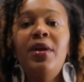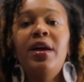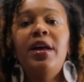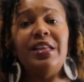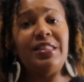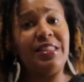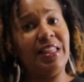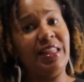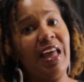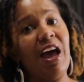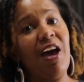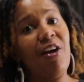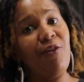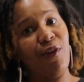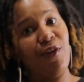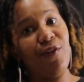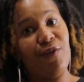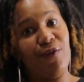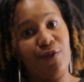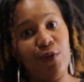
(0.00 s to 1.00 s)
That's a lot
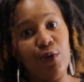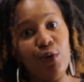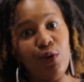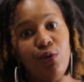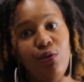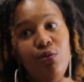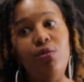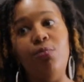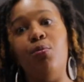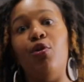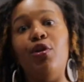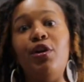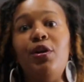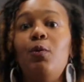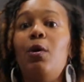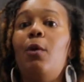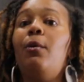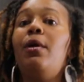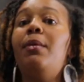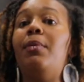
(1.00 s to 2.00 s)
for fruit, more than
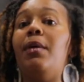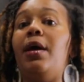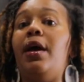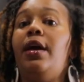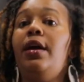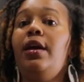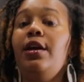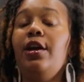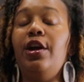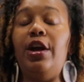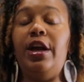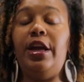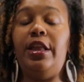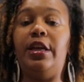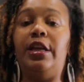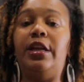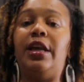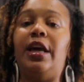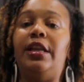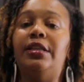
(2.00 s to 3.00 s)
what we pay here in
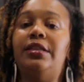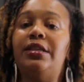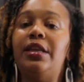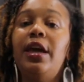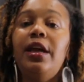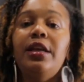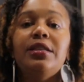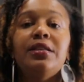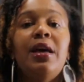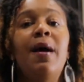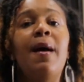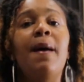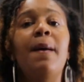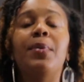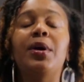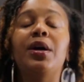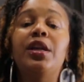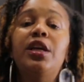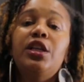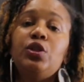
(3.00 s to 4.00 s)
the United States,
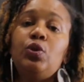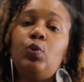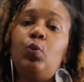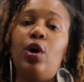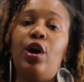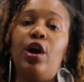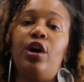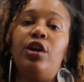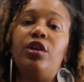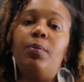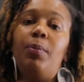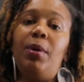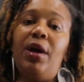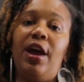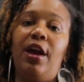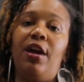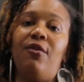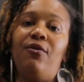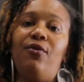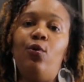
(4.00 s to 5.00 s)
but it's worth
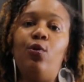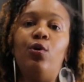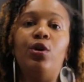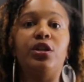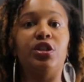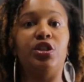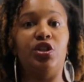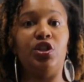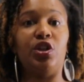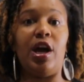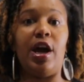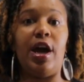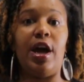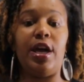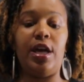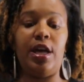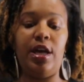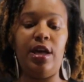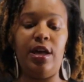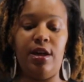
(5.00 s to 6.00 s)
paying for to try
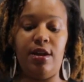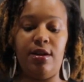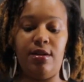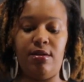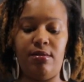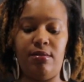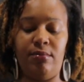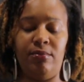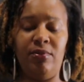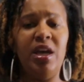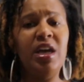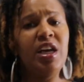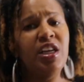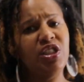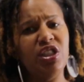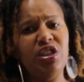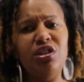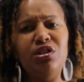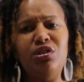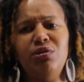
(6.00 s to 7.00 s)
it and
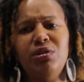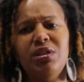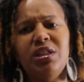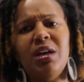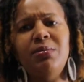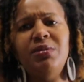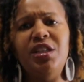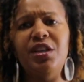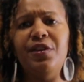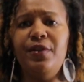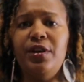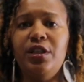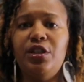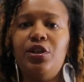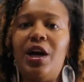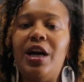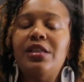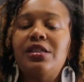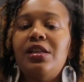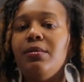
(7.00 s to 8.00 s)
just to do something different,
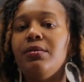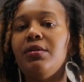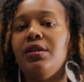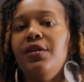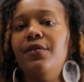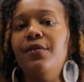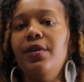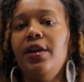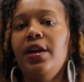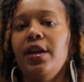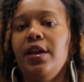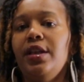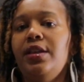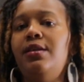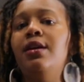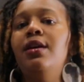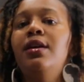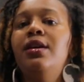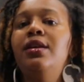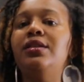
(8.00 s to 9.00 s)
try something different and
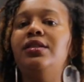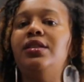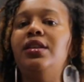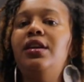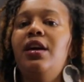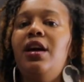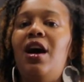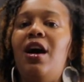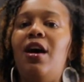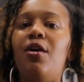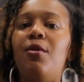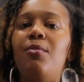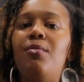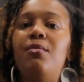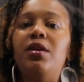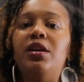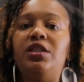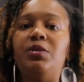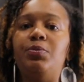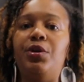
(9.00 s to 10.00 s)
see how
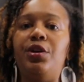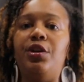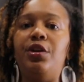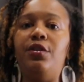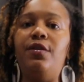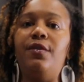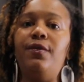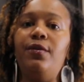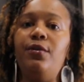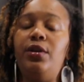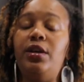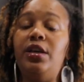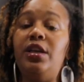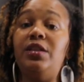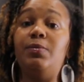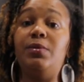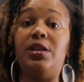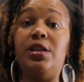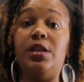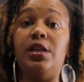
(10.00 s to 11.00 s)
much better the fruit
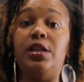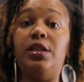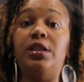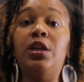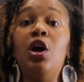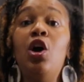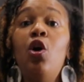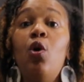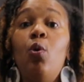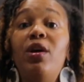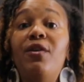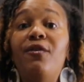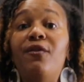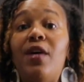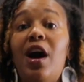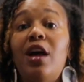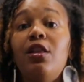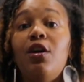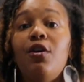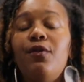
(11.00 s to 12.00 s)
is, because we
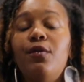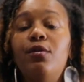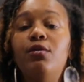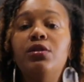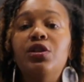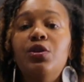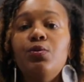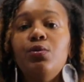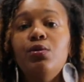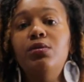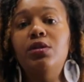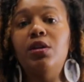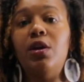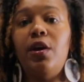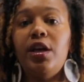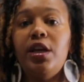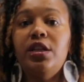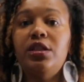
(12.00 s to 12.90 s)
follow Fruits N Rootz on